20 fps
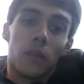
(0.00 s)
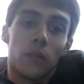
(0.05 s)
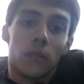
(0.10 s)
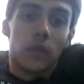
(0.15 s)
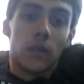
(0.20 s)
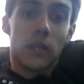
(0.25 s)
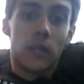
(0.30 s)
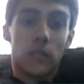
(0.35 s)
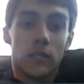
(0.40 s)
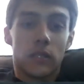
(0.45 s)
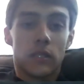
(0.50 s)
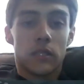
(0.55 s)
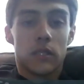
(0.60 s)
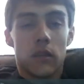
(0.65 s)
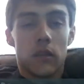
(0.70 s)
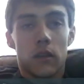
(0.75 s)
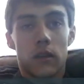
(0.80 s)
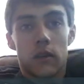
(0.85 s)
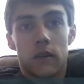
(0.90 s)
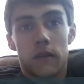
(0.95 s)
minutes
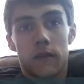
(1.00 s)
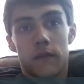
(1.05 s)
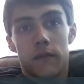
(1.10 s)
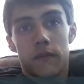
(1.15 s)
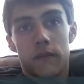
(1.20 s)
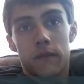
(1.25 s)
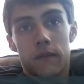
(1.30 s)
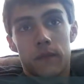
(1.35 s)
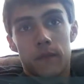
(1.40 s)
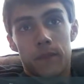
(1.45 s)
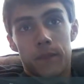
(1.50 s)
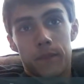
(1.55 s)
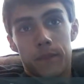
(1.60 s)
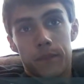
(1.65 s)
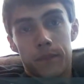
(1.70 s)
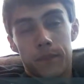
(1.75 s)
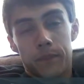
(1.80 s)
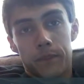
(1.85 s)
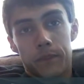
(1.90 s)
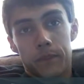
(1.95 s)
of
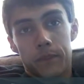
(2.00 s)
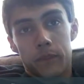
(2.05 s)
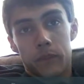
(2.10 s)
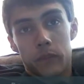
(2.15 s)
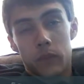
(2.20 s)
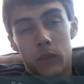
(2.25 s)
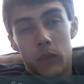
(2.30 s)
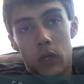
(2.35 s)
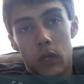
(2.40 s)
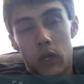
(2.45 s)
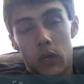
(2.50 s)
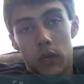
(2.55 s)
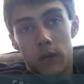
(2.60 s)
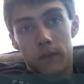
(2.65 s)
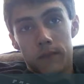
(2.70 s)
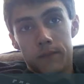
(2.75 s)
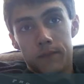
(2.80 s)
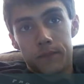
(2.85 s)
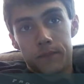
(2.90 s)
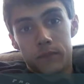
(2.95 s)

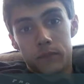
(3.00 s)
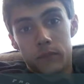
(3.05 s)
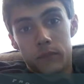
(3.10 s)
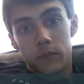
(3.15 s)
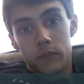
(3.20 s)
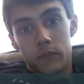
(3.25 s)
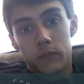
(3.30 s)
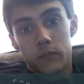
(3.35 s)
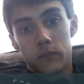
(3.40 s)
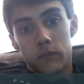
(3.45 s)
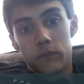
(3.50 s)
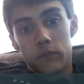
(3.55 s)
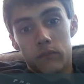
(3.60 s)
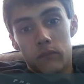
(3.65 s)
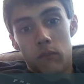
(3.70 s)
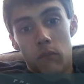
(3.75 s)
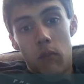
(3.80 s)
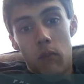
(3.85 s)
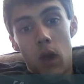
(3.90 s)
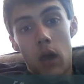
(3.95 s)
um,
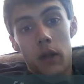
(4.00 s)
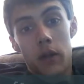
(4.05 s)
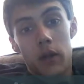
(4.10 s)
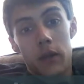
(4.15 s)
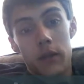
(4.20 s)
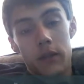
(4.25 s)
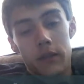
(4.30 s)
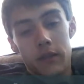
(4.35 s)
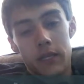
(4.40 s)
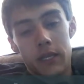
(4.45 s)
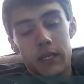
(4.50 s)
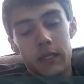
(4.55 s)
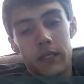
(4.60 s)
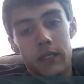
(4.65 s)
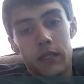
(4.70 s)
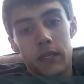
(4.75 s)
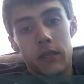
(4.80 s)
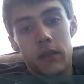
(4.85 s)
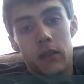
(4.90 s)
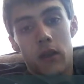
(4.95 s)
moderate
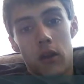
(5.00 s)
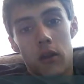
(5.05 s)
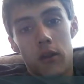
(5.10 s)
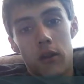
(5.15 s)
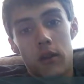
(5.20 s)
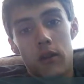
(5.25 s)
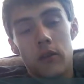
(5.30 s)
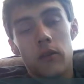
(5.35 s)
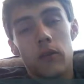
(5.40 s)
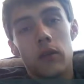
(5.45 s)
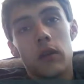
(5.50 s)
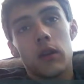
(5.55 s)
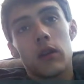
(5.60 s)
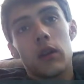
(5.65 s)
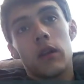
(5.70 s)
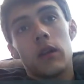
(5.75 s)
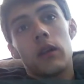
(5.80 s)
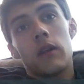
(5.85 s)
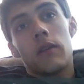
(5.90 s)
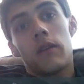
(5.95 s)
intensity cardio
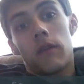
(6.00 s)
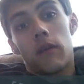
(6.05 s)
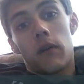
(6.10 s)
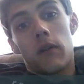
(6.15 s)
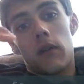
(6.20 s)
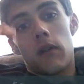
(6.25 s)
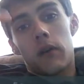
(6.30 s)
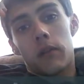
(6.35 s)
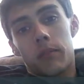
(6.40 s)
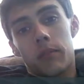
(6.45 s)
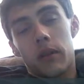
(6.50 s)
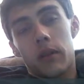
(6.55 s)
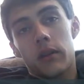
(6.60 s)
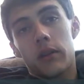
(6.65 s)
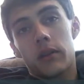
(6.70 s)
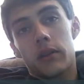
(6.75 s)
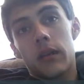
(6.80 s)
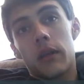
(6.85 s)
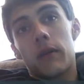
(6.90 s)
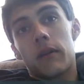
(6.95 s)
for a long period of
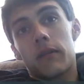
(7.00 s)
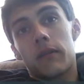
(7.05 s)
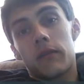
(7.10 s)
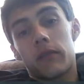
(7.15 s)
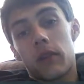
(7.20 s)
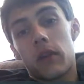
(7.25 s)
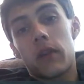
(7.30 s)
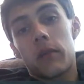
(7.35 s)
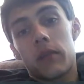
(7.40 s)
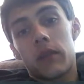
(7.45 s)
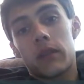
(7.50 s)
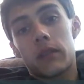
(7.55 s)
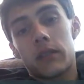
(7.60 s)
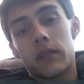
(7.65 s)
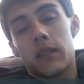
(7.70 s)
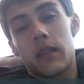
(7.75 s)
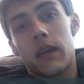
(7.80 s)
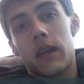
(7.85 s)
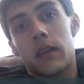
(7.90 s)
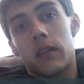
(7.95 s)
time, after 30 minutes of
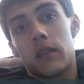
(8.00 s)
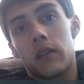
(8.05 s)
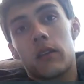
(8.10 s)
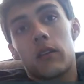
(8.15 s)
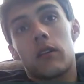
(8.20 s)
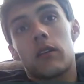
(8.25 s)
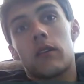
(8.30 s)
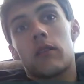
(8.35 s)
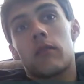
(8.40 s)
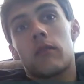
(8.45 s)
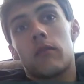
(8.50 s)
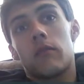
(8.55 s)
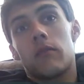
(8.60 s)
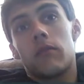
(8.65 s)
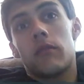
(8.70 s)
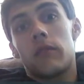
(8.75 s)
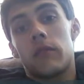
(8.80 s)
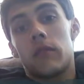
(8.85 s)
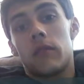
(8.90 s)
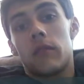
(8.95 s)
that, your
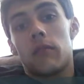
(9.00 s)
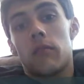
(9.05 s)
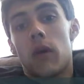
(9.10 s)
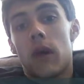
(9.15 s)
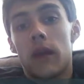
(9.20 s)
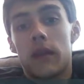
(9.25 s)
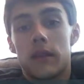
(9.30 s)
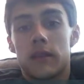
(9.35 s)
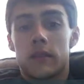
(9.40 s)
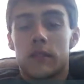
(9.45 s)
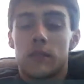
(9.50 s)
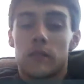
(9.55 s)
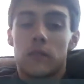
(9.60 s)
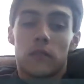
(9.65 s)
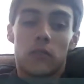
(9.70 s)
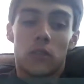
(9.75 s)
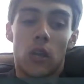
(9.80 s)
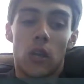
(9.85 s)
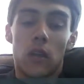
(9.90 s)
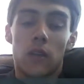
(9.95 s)
body's
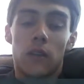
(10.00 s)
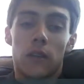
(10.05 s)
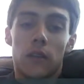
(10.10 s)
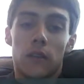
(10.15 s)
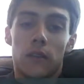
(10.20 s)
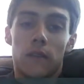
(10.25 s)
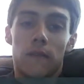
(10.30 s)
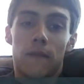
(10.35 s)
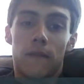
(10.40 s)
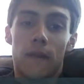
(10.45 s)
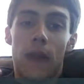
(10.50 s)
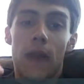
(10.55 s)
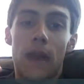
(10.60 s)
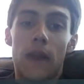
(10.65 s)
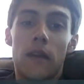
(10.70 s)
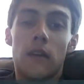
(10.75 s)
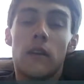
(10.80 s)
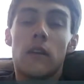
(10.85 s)
targeting fat.